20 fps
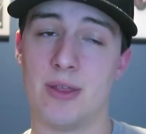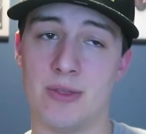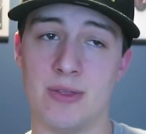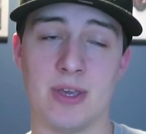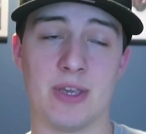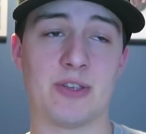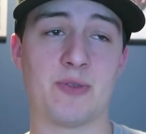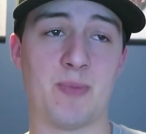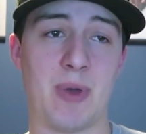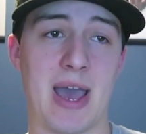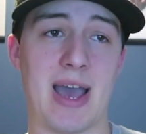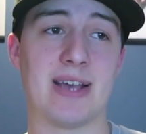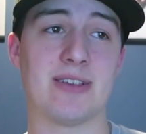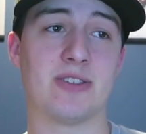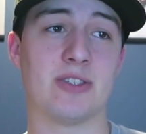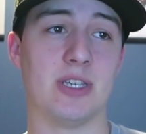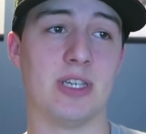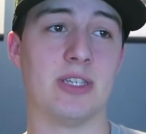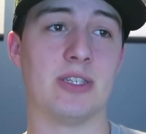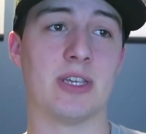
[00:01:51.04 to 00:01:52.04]
this
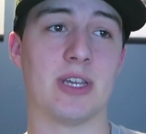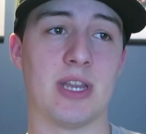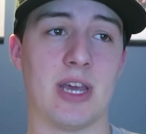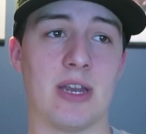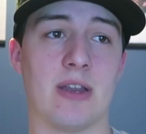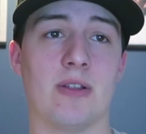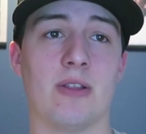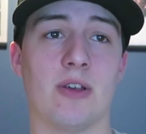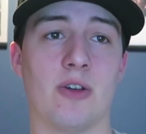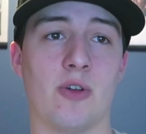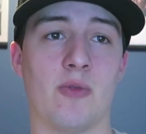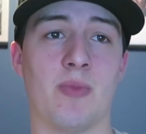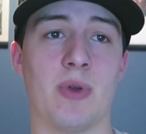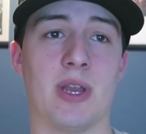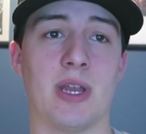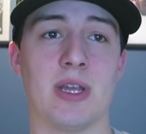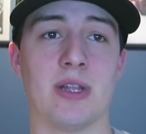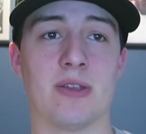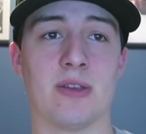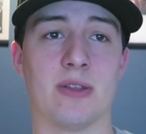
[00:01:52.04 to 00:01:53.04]
past season and a little
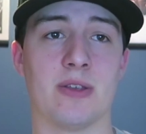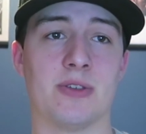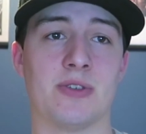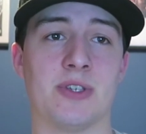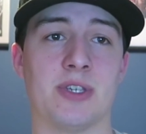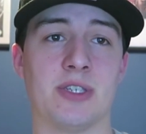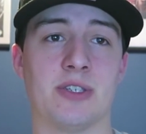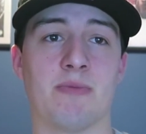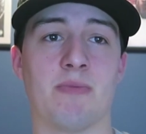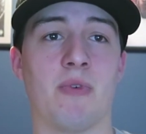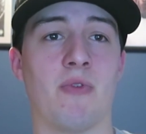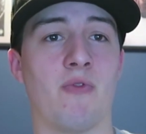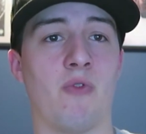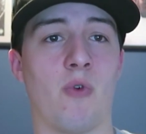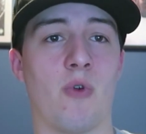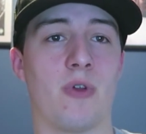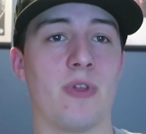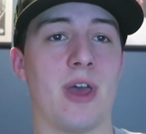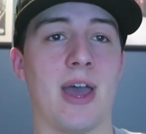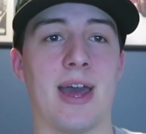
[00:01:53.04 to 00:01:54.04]
bit into the season
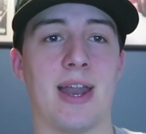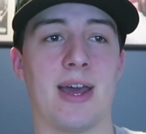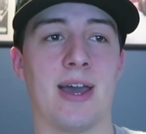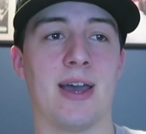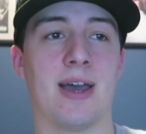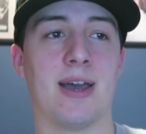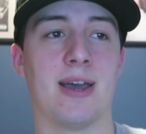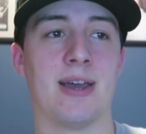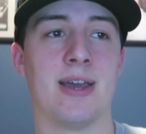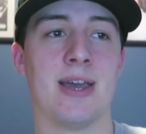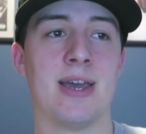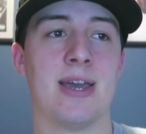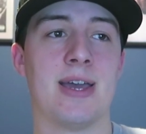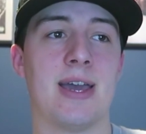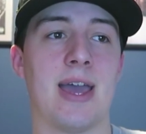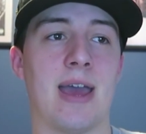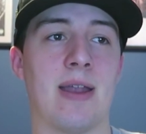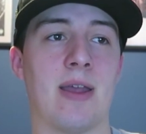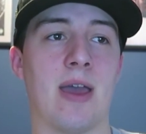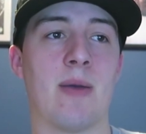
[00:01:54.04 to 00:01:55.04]
before that. Uh,
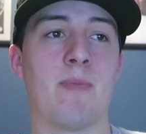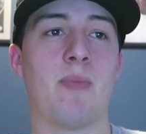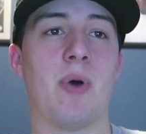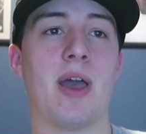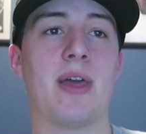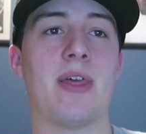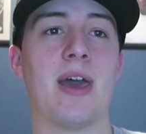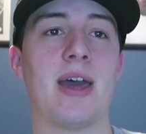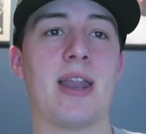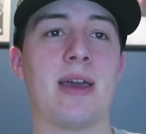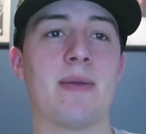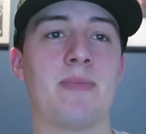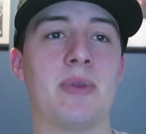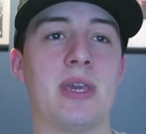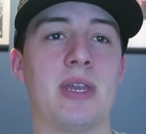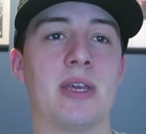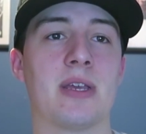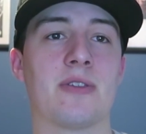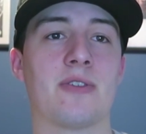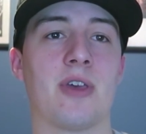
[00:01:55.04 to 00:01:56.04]
and and by that I
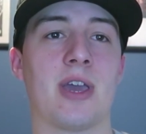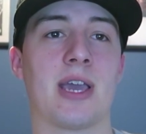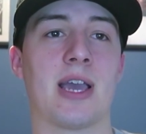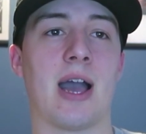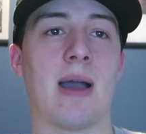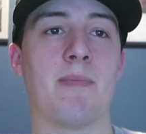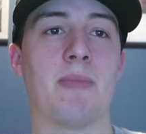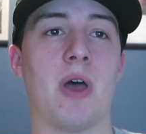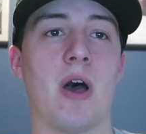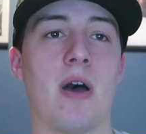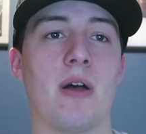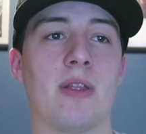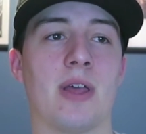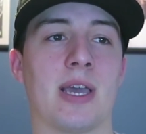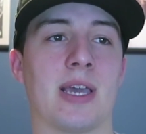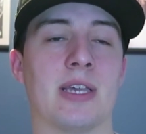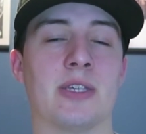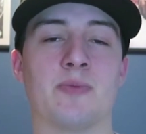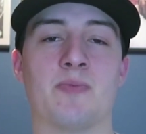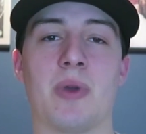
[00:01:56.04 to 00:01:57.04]
mean it's like I'm not
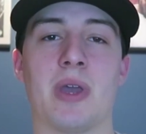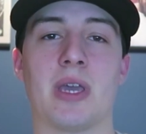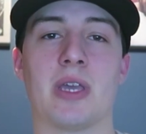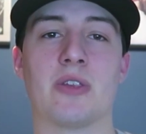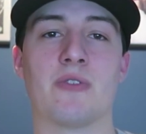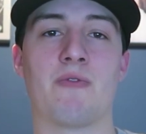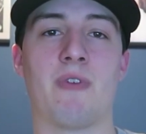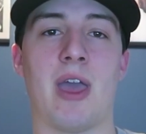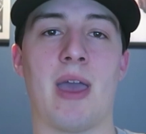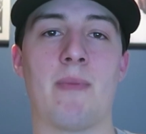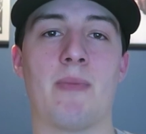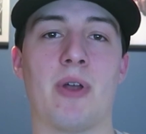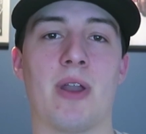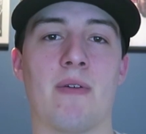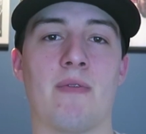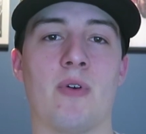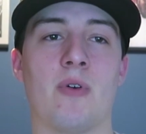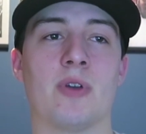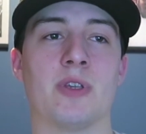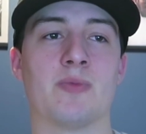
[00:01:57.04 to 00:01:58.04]
like his biggest fan, but
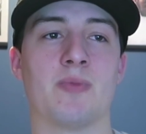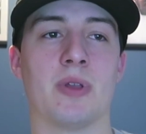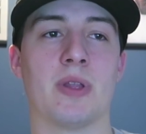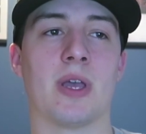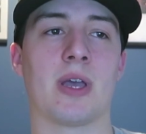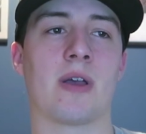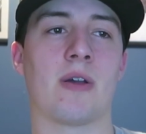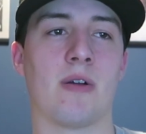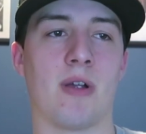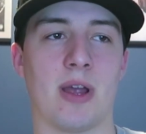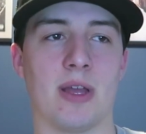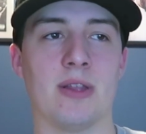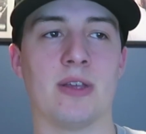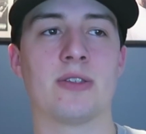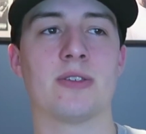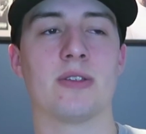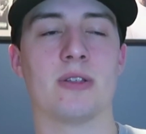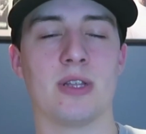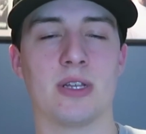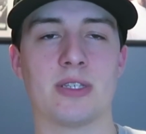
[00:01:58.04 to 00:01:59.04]
I've always been like, all right,
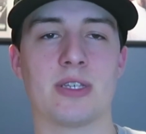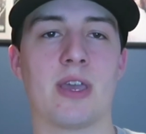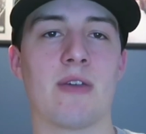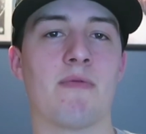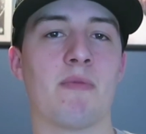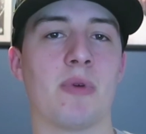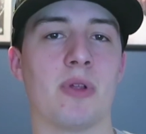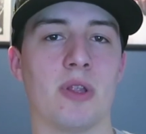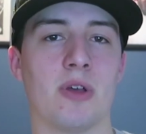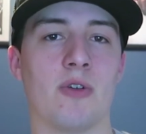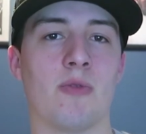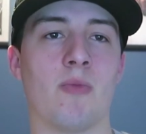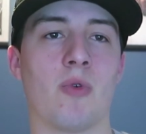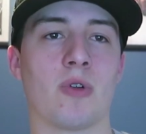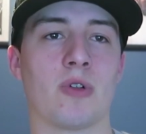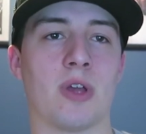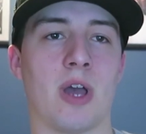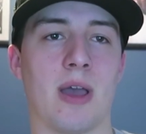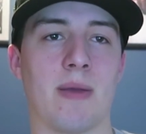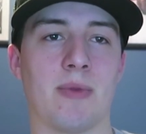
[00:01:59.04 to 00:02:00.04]
let's let's give him a little
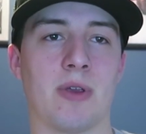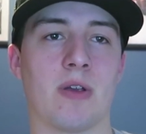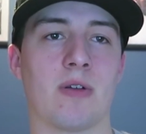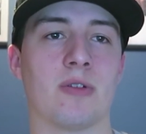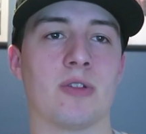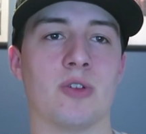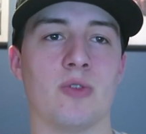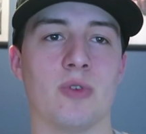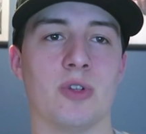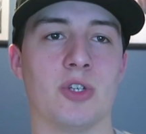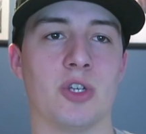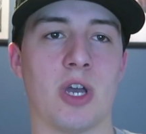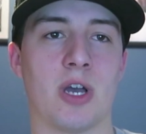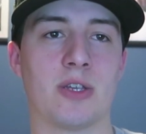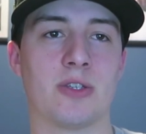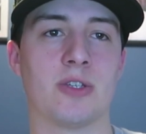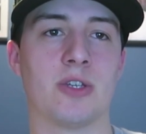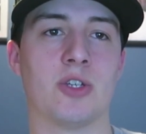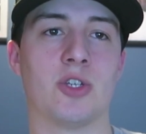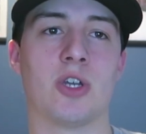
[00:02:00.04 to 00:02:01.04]
more time here to
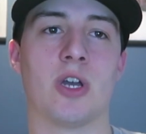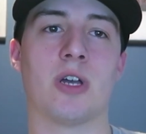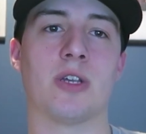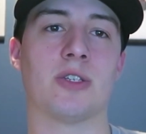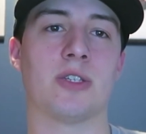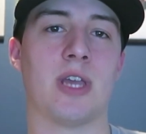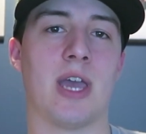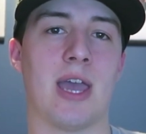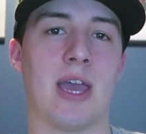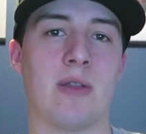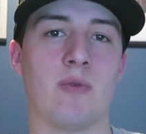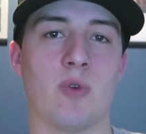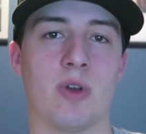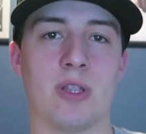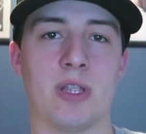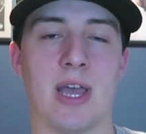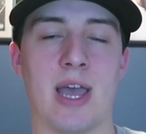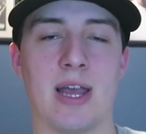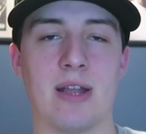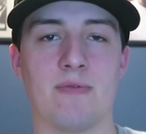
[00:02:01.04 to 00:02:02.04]
adjust, adjust. And
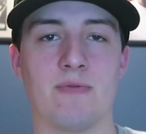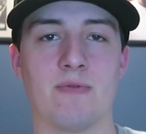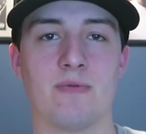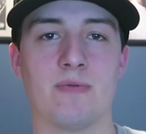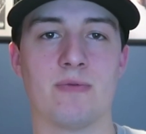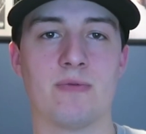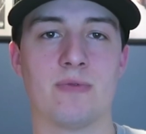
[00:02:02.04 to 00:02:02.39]
when that